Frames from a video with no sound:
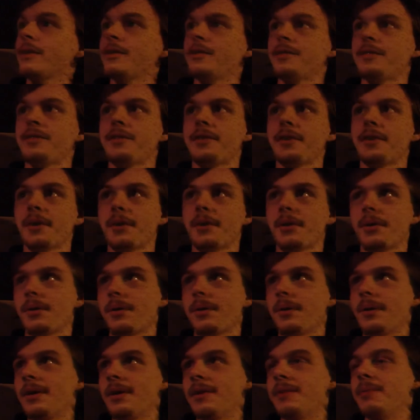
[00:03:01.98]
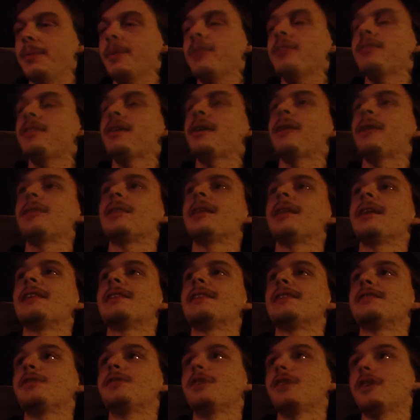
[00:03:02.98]
So as much as I would like
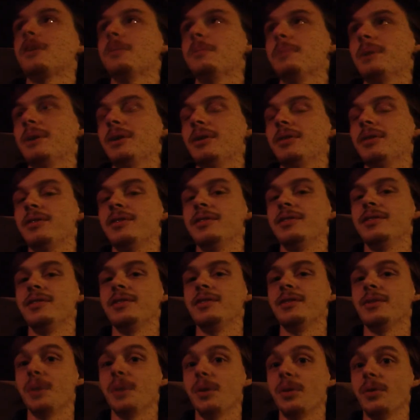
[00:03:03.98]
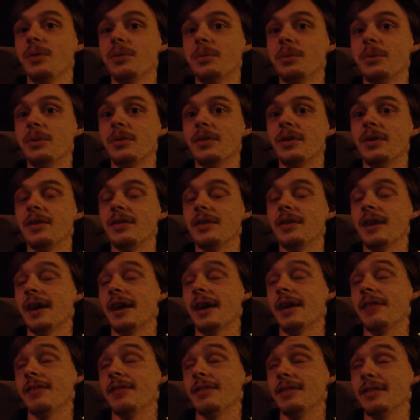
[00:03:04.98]
to draw comparisons to those movies, I
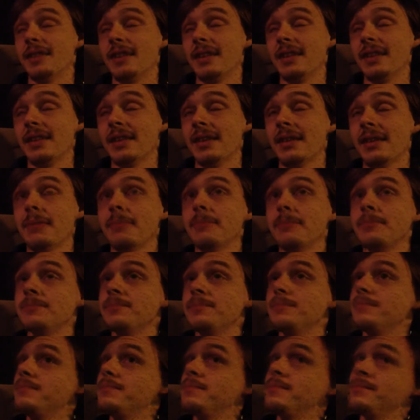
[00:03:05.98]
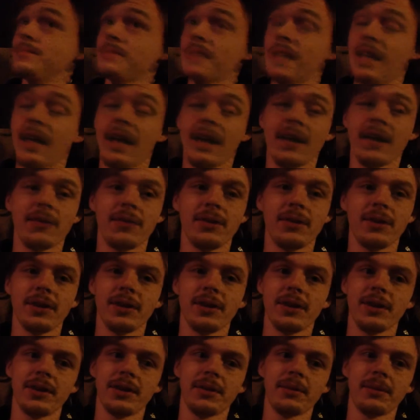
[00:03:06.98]
haven't seen them. Can't
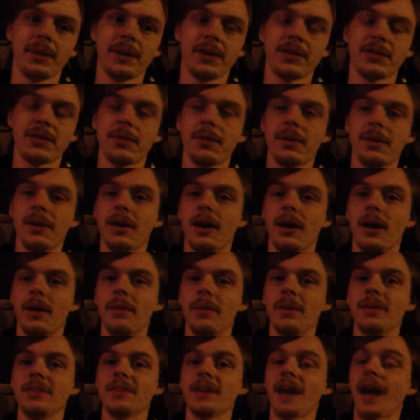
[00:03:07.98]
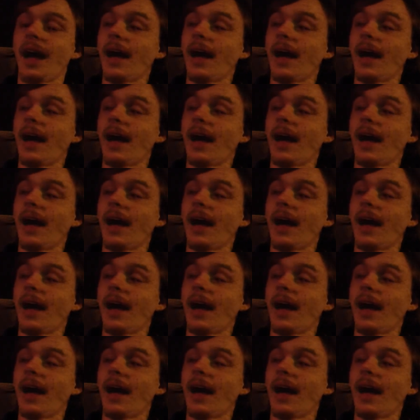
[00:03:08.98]
really make too many comments.